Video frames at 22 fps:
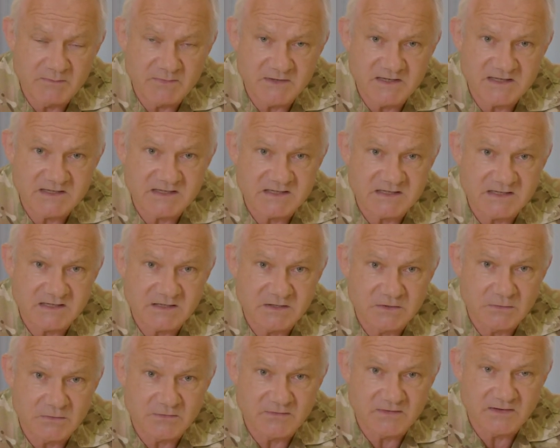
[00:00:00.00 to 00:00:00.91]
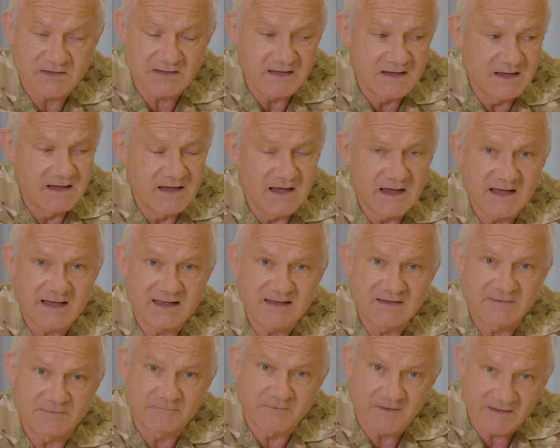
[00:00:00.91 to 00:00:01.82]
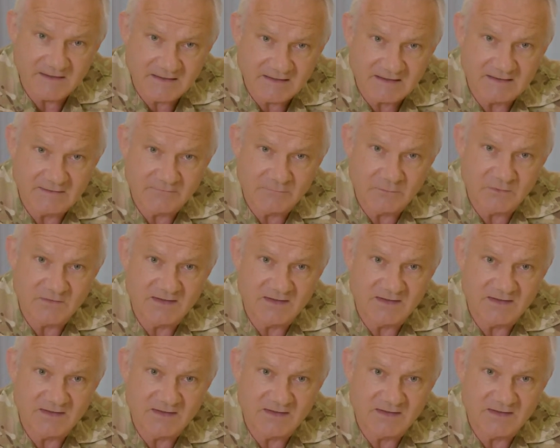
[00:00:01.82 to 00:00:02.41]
peace and security is vital if we're